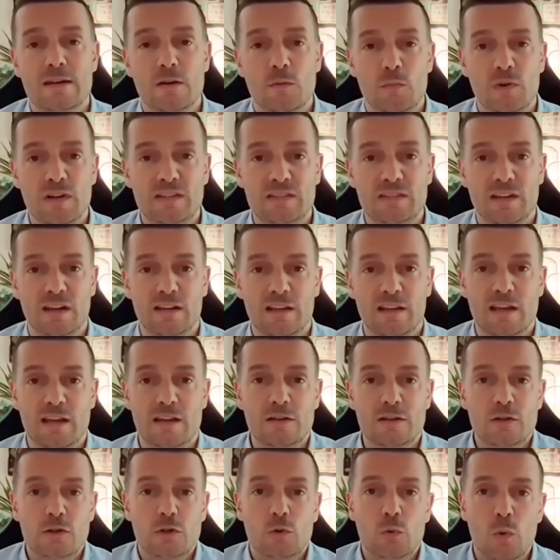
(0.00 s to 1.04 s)
we said, can
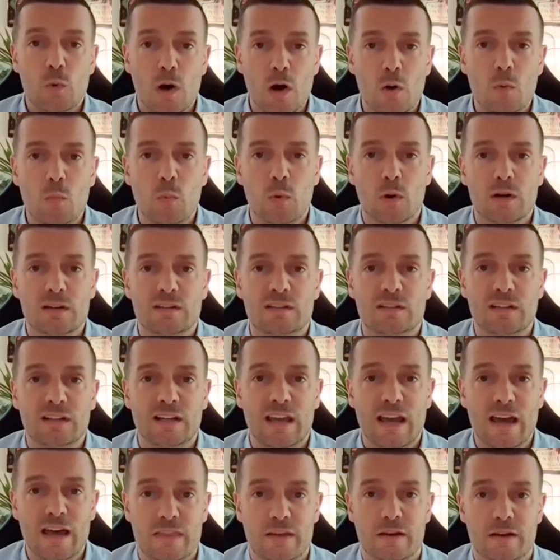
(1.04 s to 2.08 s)
you all work
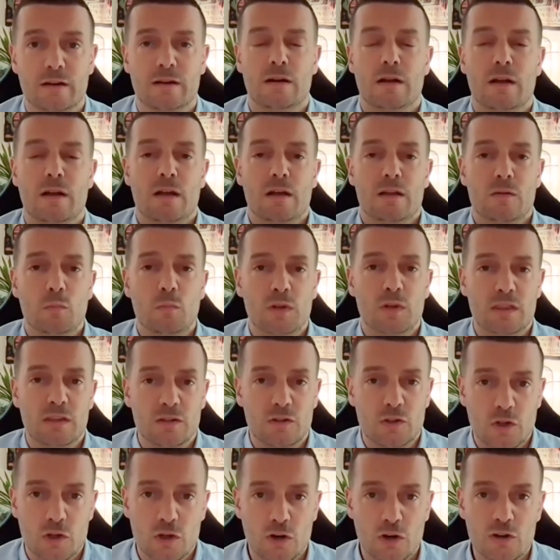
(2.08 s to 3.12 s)
together with the
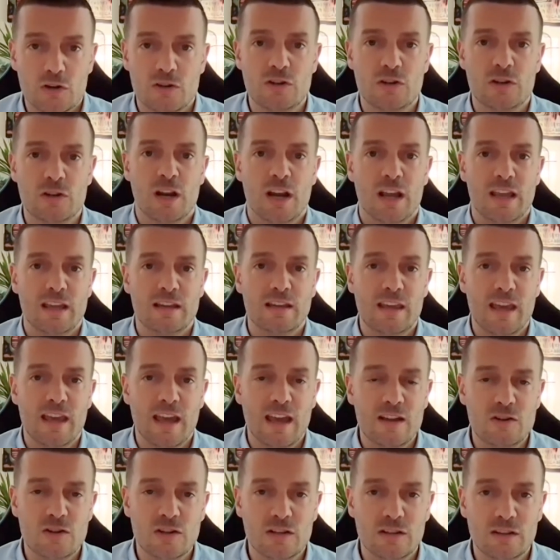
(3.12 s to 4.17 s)
church
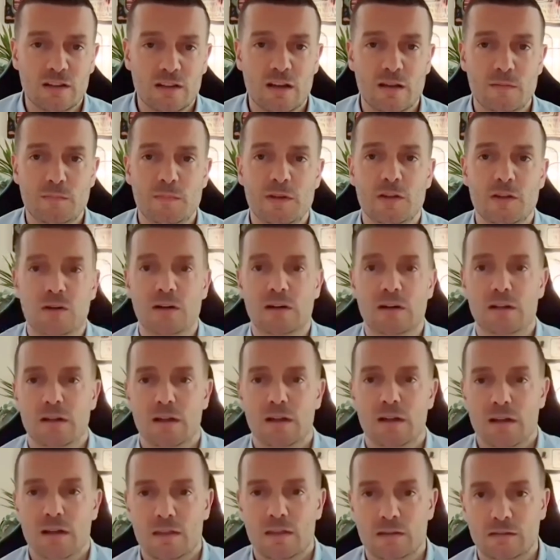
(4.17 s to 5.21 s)
engaging the community,
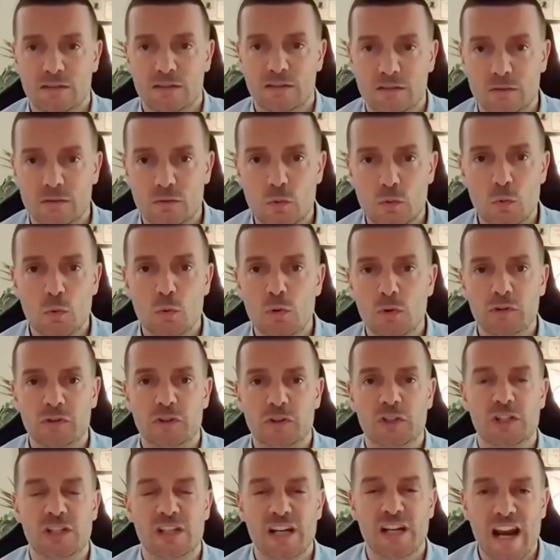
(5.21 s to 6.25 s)
the school
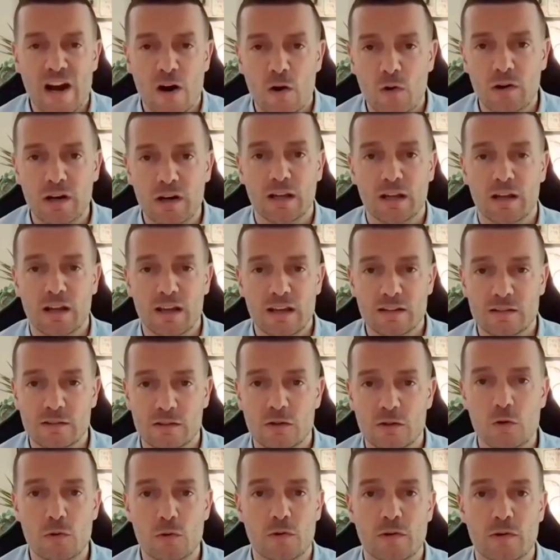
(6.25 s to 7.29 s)
sharing its
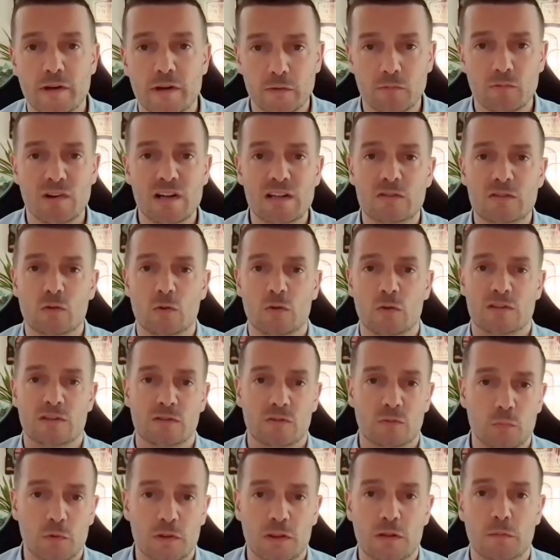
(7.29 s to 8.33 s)
tutoring
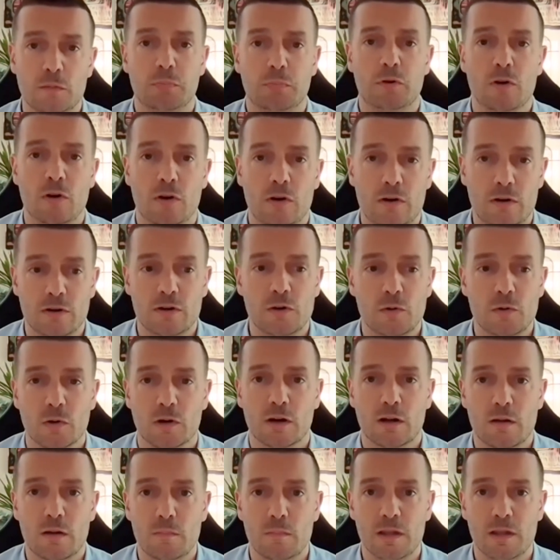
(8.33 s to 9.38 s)
resources with the broader
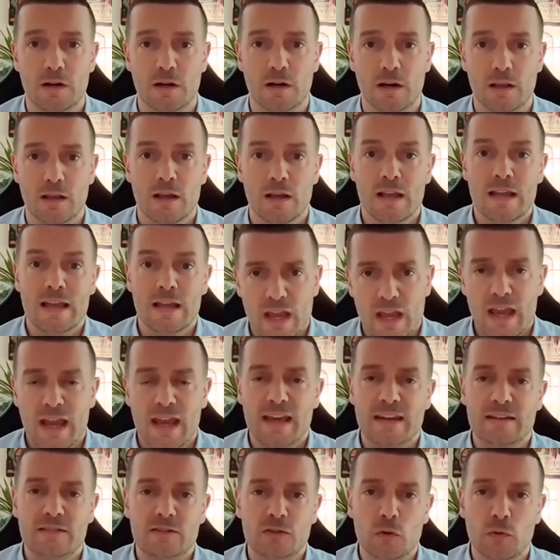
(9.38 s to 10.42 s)
Newark community?
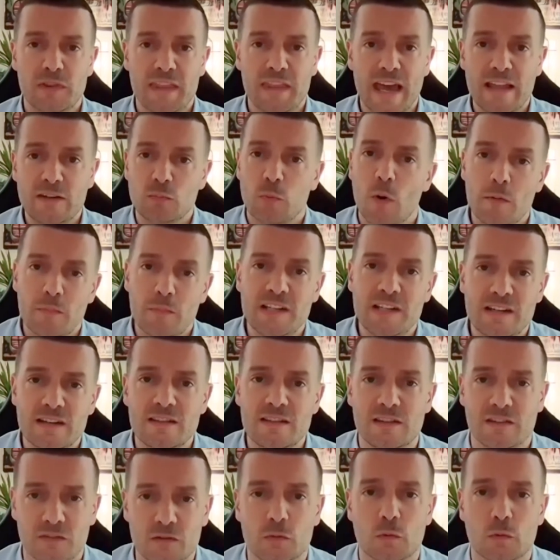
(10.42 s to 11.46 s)
And so that's what we did
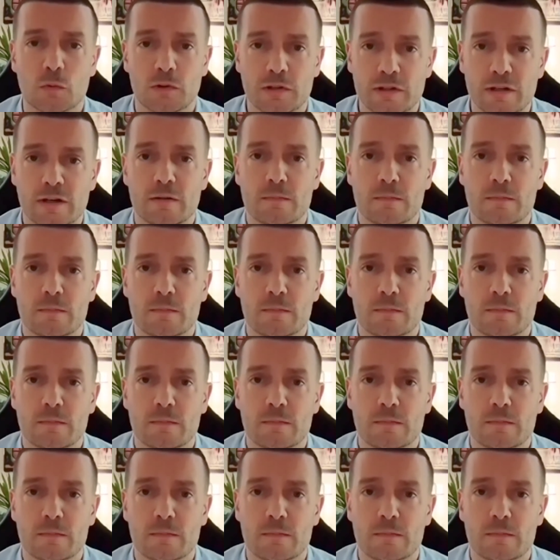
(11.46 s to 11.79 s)
this school year.